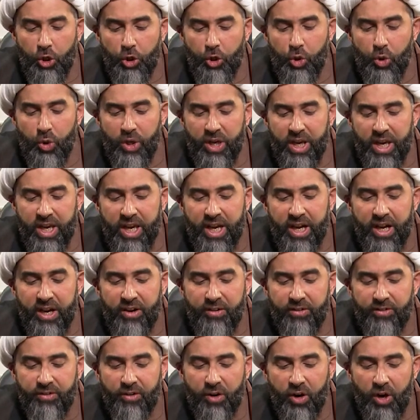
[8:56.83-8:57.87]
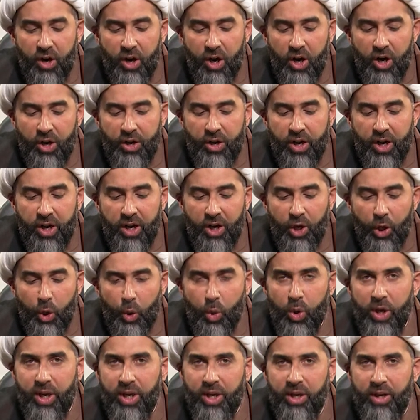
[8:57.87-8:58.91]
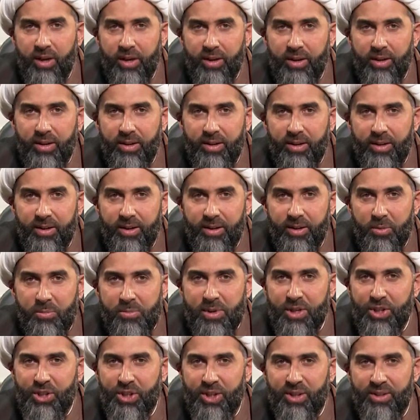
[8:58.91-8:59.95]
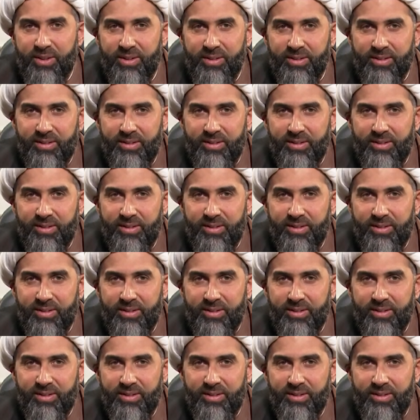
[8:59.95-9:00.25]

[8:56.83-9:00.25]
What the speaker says: You're here on a quick mission.